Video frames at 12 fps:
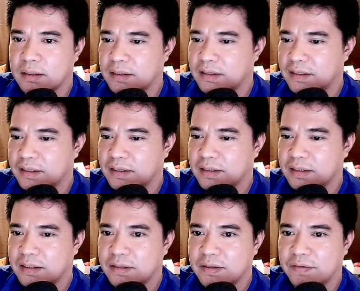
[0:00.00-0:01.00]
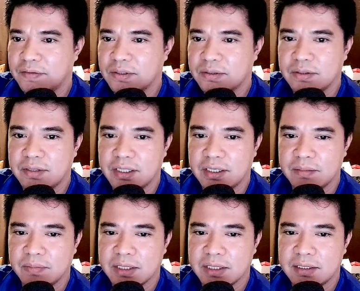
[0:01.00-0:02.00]
We have here also crit rate
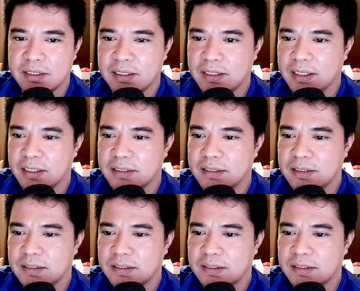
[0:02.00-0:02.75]
plus 3, guys.